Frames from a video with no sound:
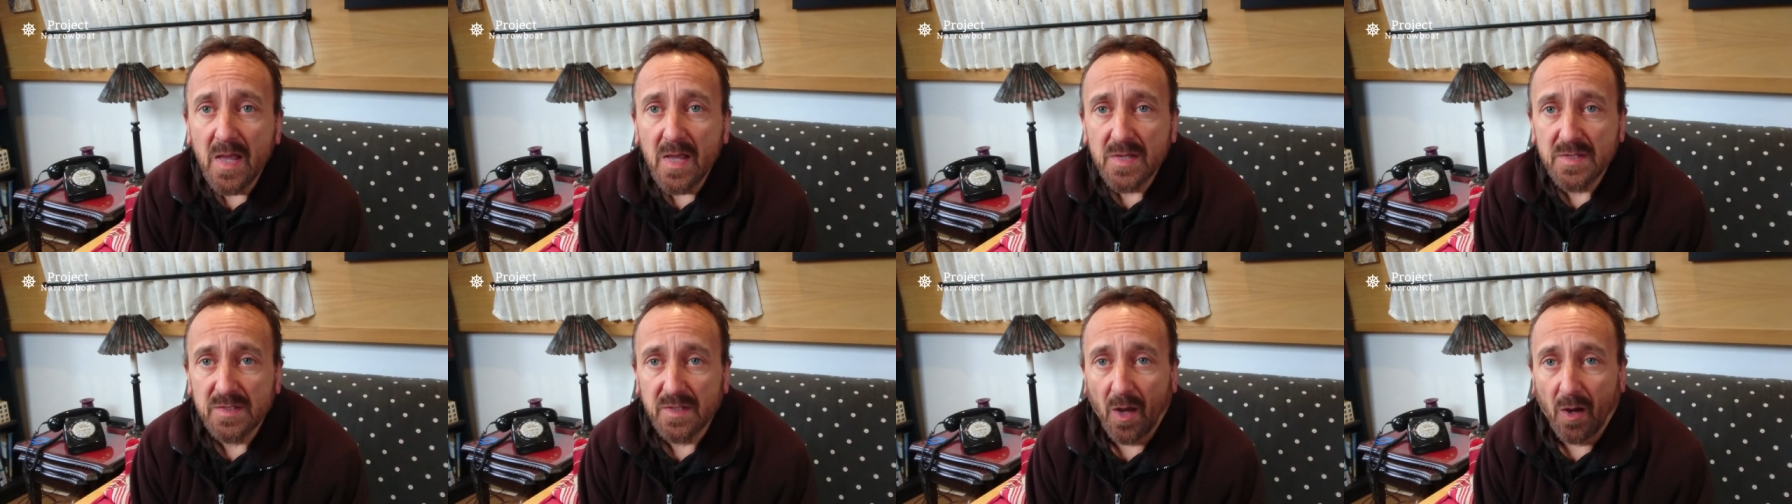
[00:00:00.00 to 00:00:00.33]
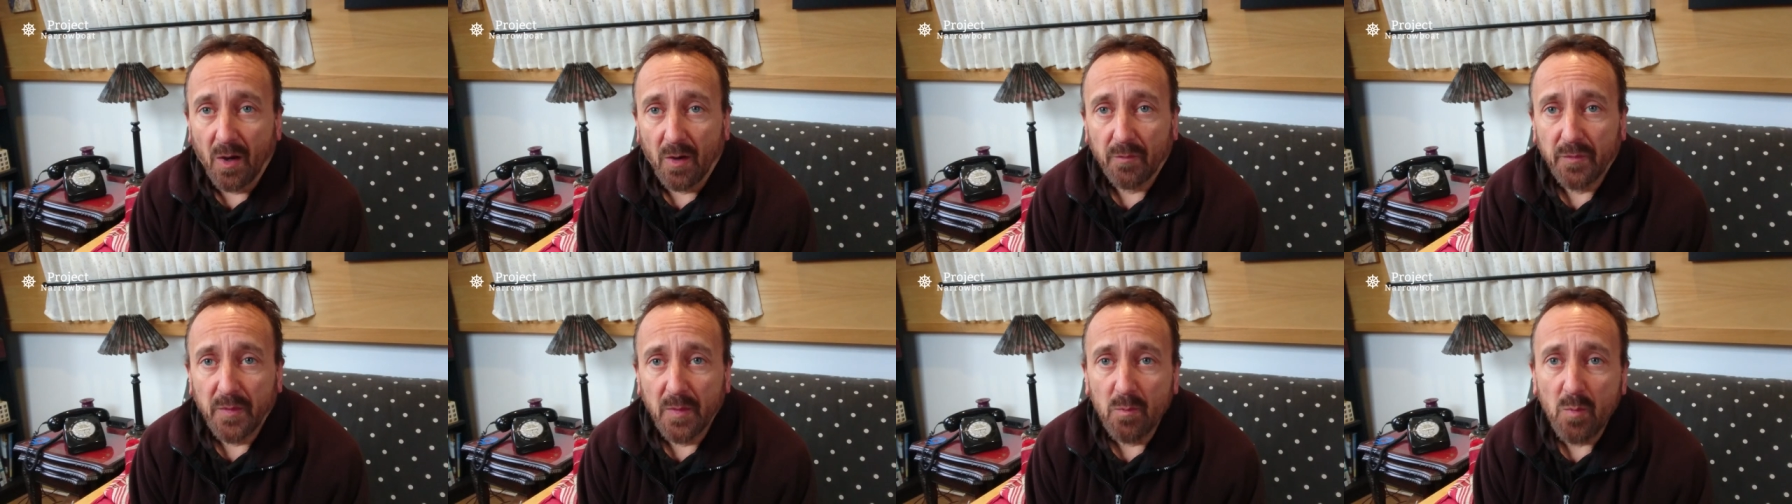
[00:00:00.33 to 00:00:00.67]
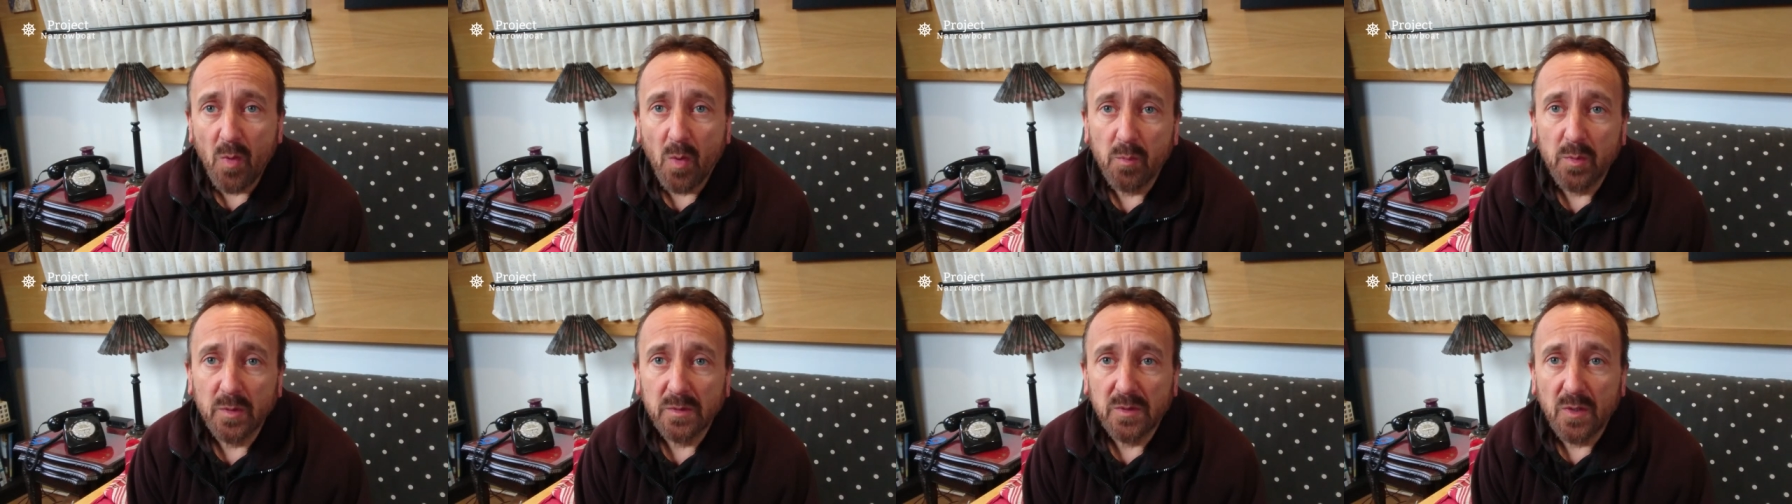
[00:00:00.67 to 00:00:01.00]
So I think
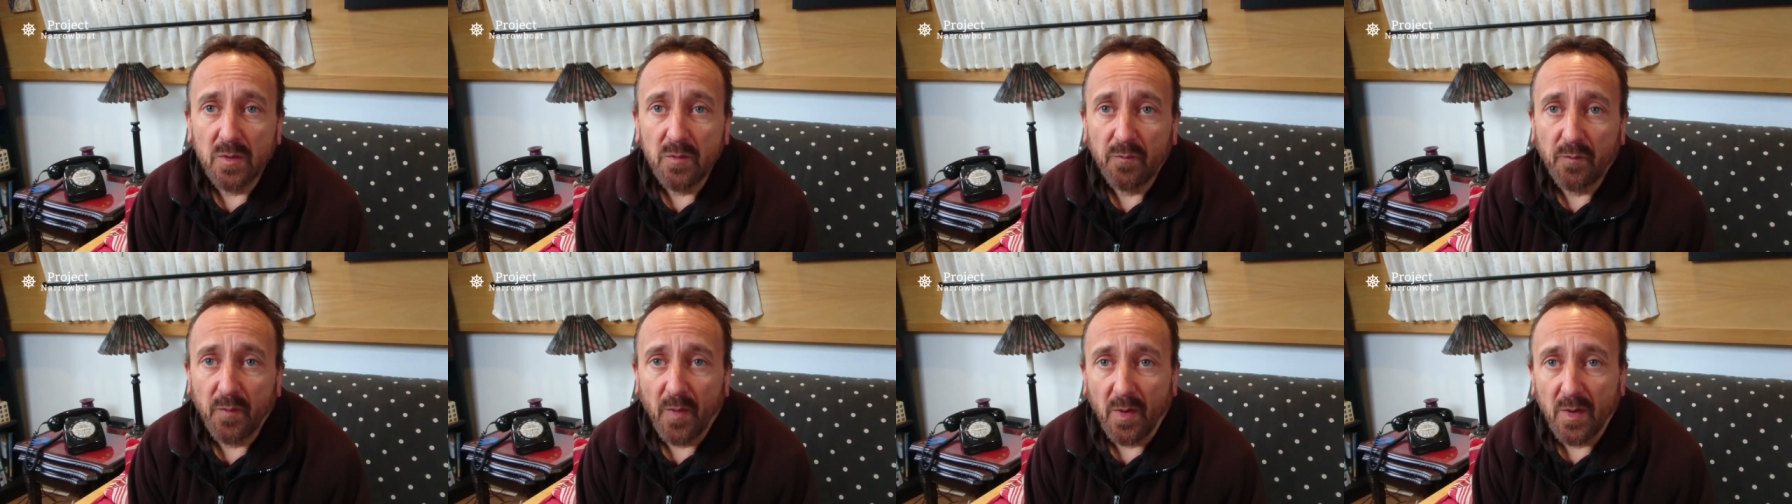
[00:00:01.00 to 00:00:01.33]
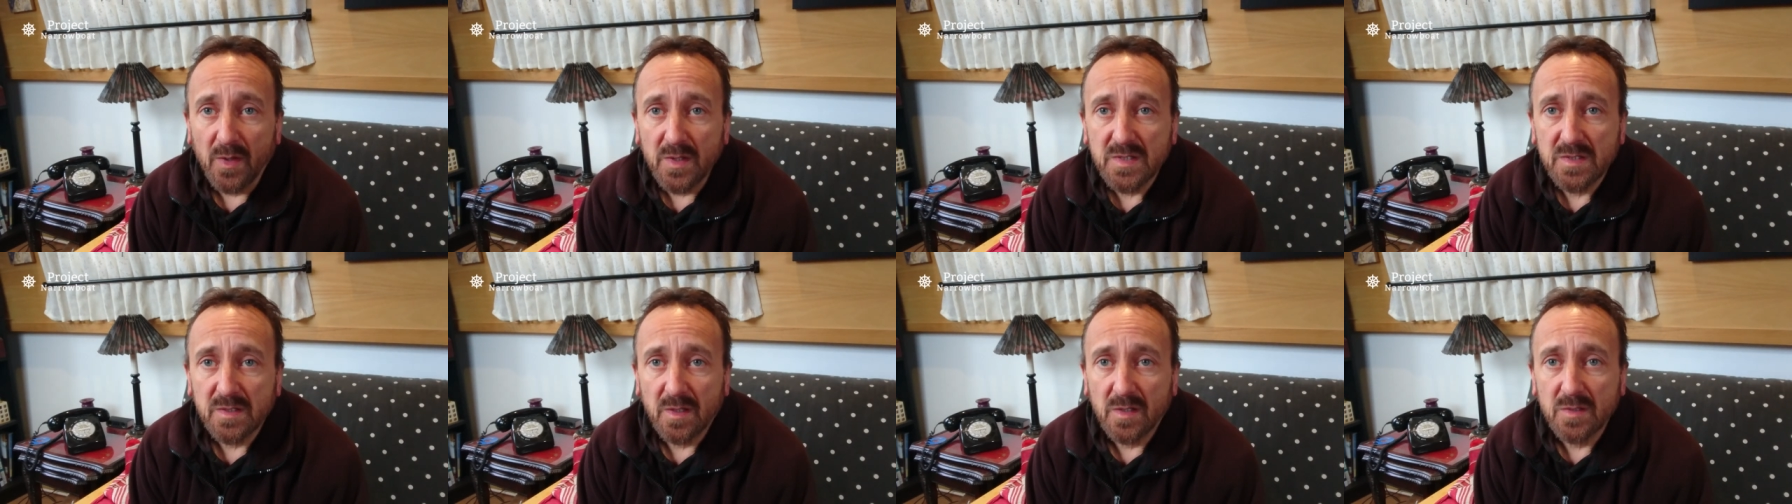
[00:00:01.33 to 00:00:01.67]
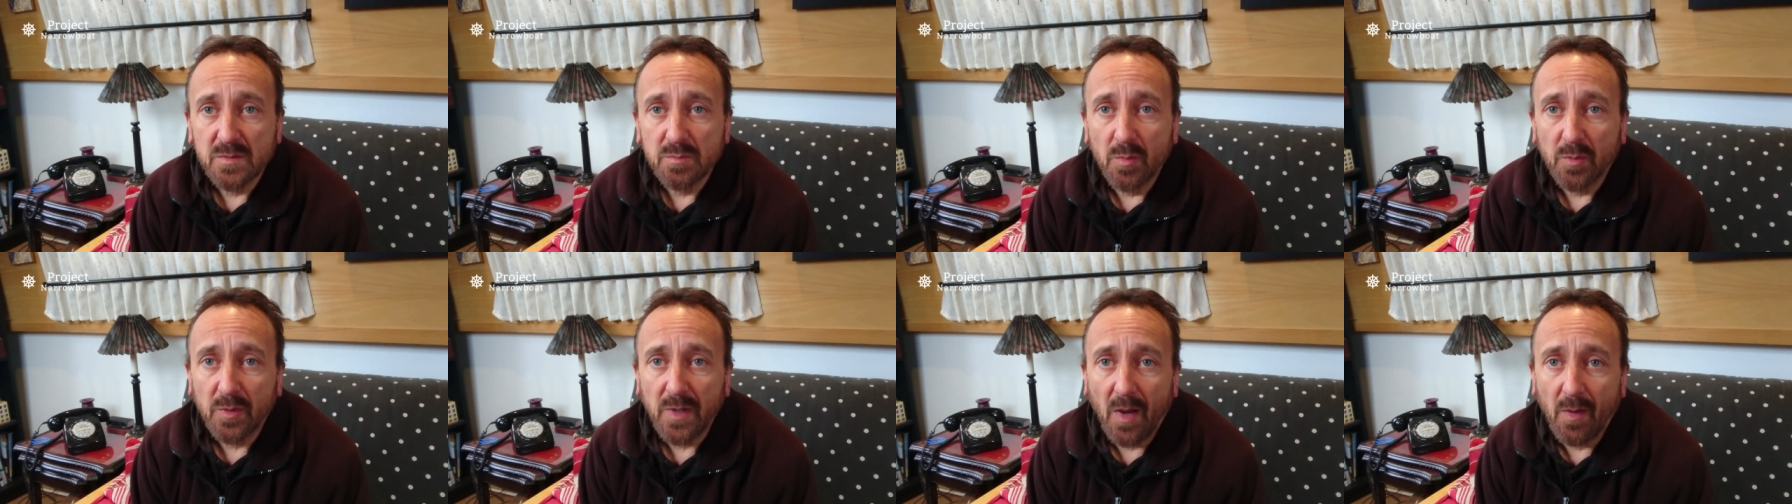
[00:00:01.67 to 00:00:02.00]
what we'll do first
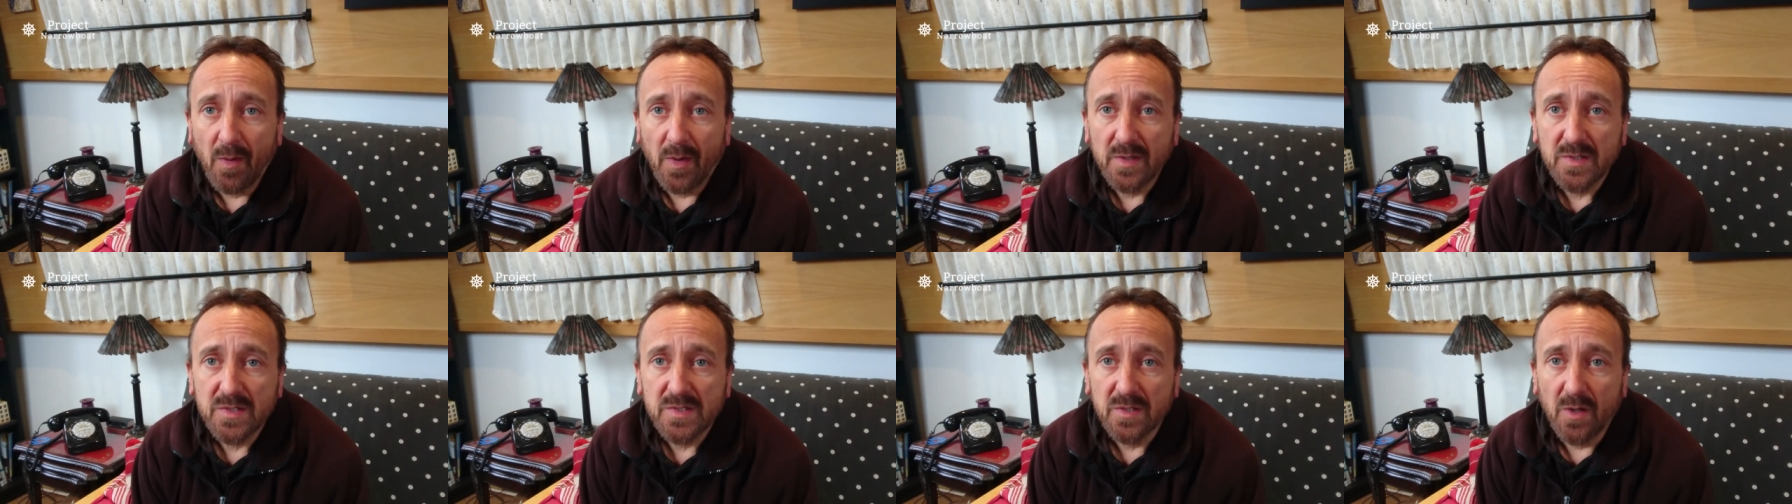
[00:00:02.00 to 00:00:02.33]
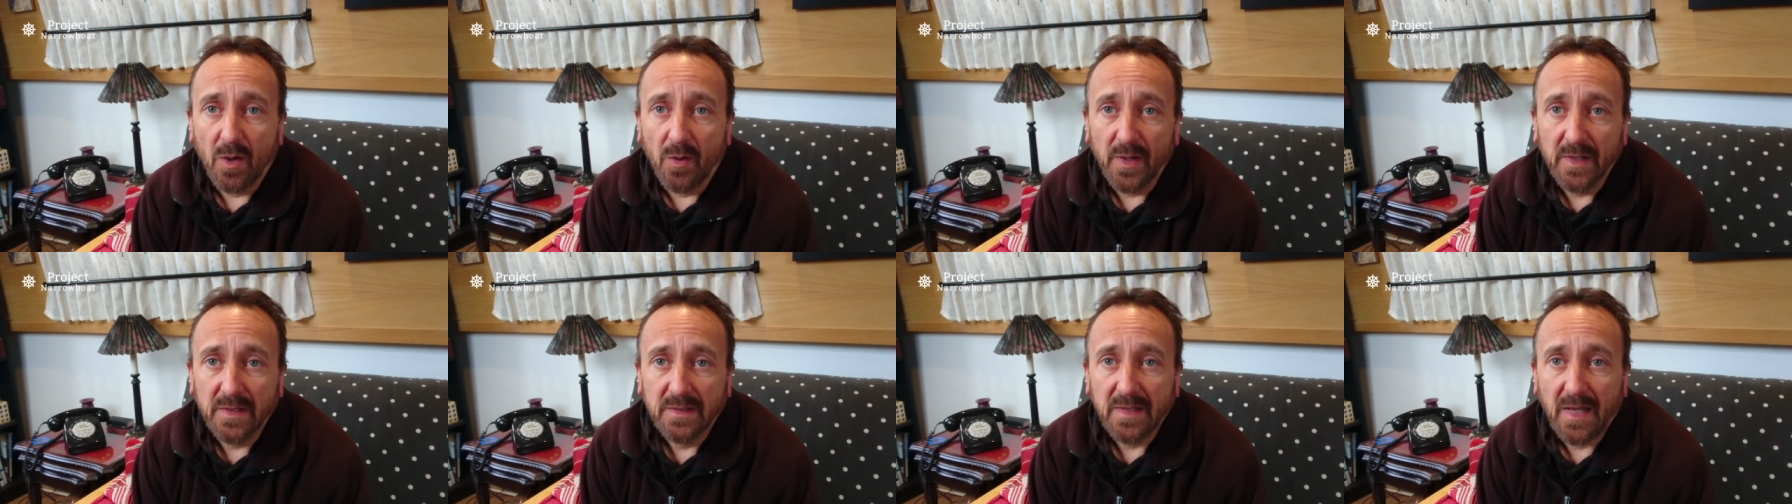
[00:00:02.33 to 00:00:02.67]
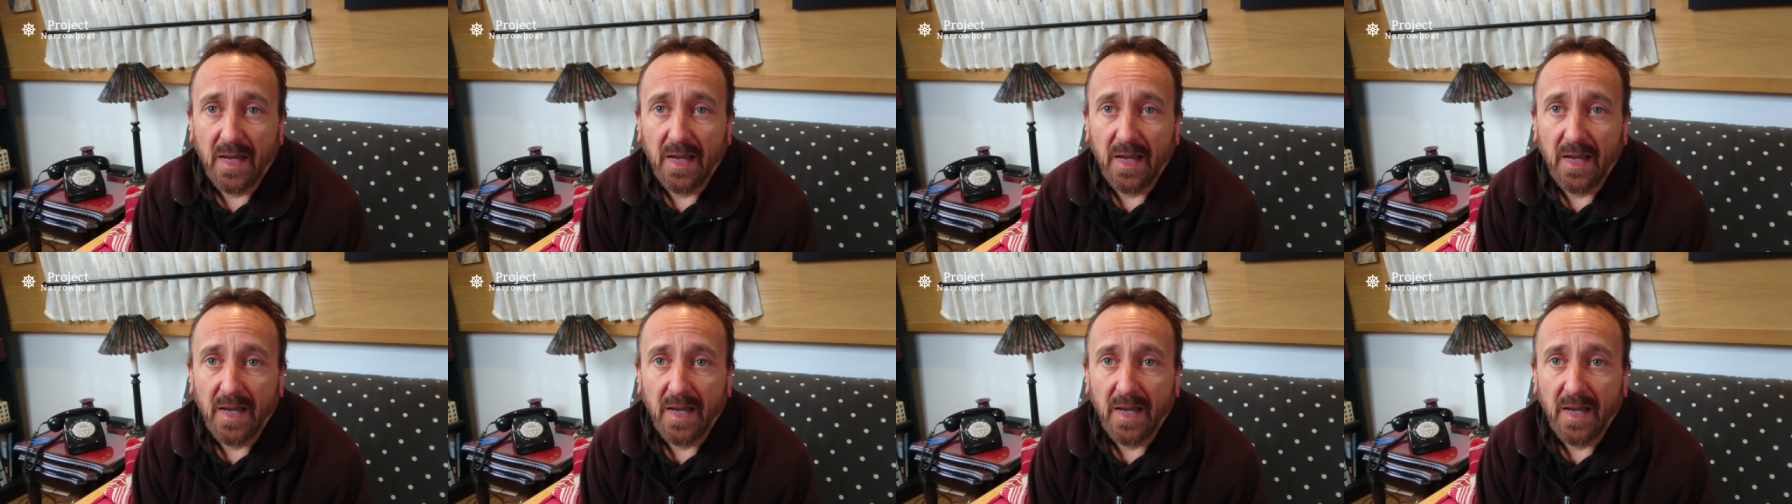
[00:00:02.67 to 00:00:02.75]
is we'll go outside